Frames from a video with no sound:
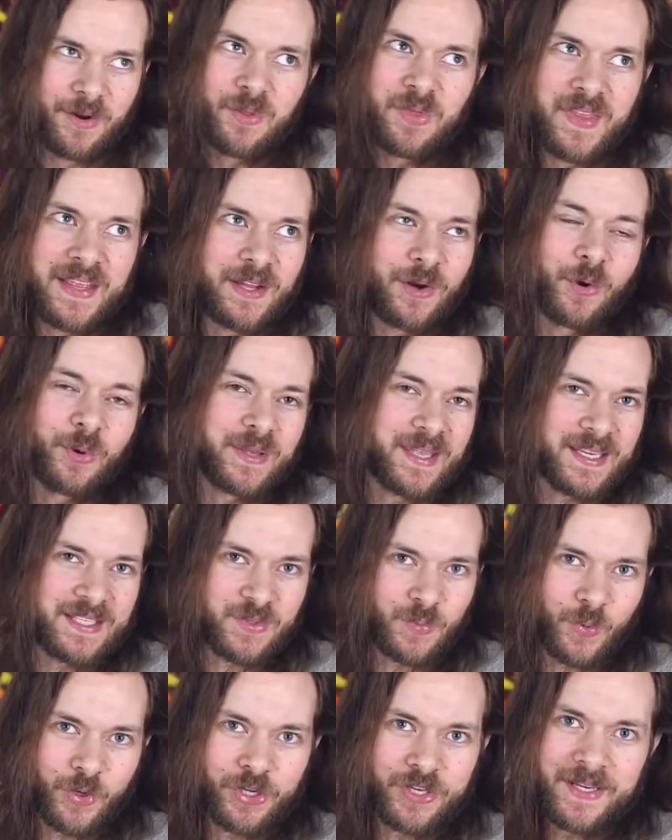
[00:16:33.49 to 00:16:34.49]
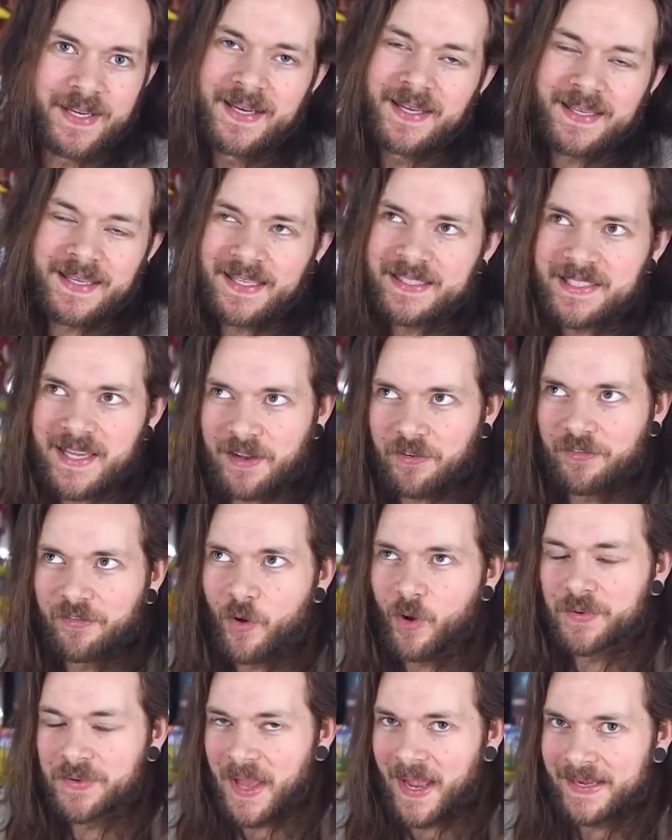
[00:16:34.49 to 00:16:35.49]
I don't think all kids would. Kids like
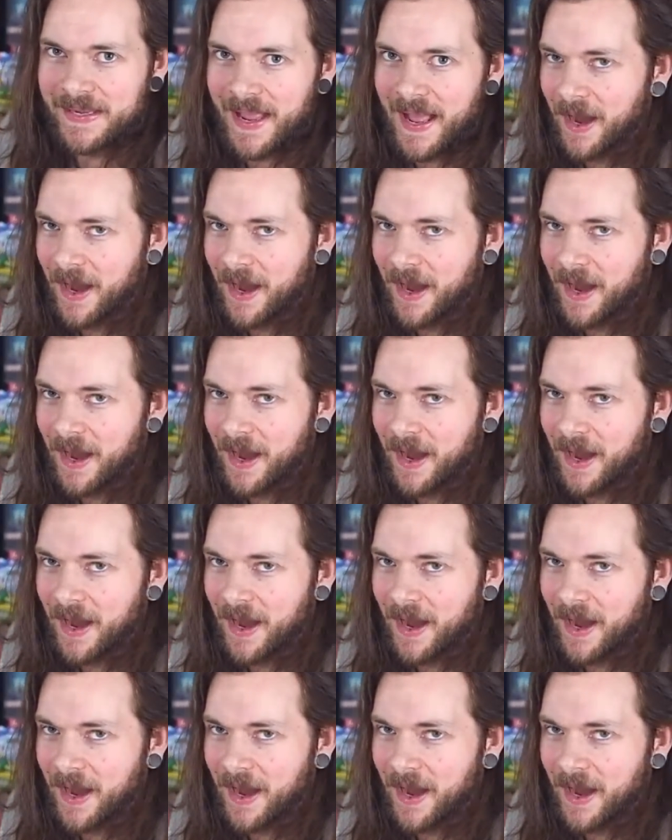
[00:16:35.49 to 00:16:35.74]
Fortnite